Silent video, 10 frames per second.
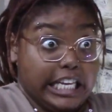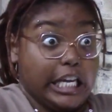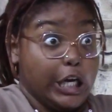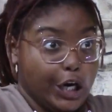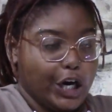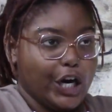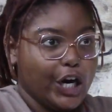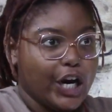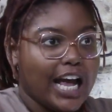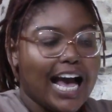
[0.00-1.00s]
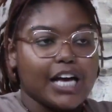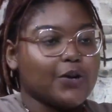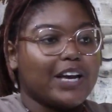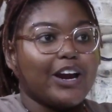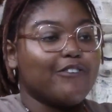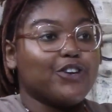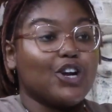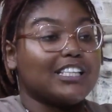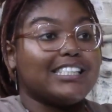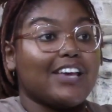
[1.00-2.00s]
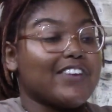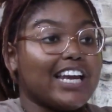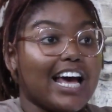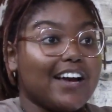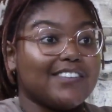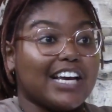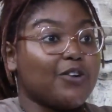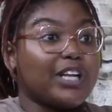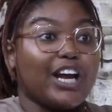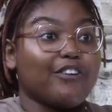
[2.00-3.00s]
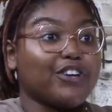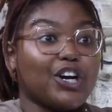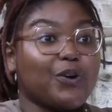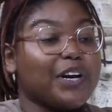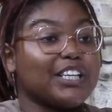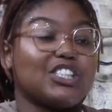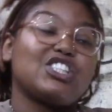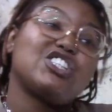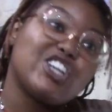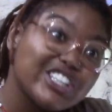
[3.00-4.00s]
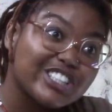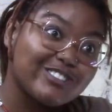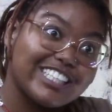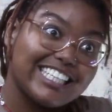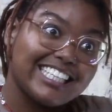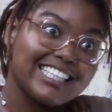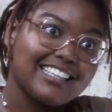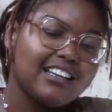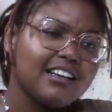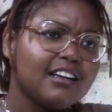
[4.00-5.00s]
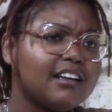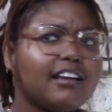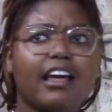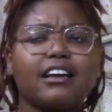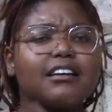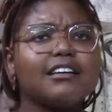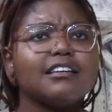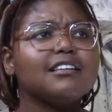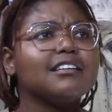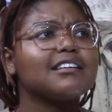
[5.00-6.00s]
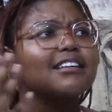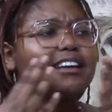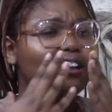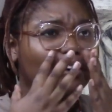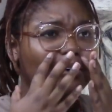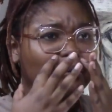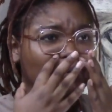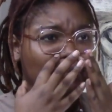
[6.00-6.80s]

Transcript: here. I don't care if you're not saving lives. I don't care if you're not going into surgery. Like, hello?